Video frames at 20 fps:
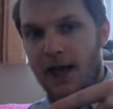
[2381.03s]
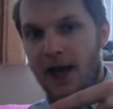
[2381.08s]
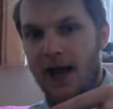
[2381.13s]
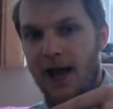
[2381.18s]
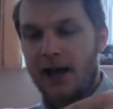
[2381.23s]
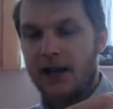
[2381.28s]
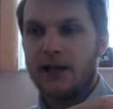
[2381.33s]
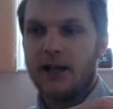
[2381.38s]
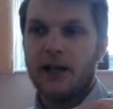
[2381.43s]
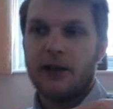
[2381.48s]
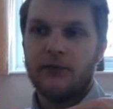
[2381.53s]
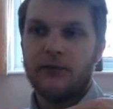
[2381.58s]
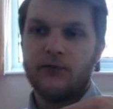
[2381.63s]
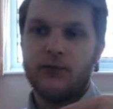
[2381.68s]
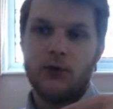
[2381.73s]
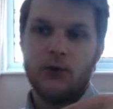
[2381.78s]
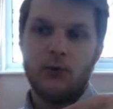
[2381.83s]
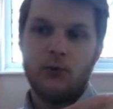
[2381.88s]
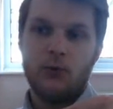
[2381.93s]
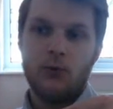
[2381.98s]
And if
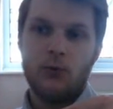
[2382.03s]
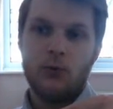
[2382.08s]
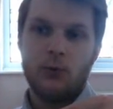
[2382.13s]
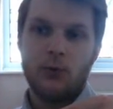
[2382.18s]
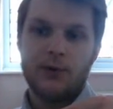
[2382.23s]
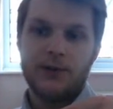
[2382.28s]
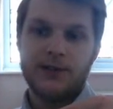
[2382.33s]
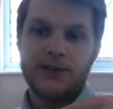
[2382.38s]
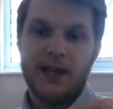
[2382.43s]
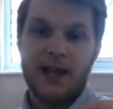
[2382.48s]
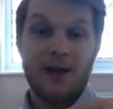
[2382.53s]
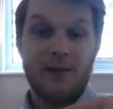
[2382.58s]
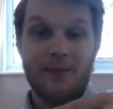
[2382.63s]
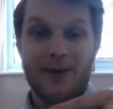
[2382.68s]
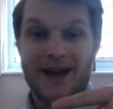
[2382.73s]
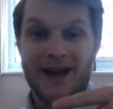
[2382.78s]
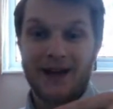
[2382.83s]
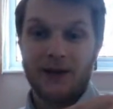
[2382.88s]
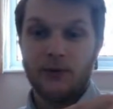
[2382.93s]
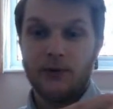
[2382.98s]
you say it
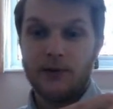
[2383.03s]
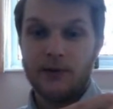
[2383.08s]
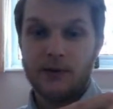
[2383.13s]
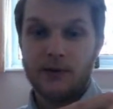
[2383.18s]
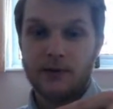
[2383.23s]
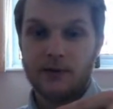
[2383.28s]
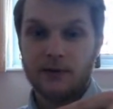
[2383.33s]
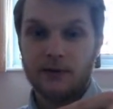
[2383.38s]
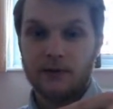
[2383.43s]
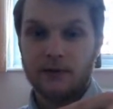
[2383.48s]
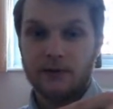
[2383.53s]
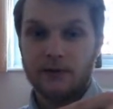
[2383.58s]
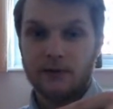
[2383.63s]
backwards,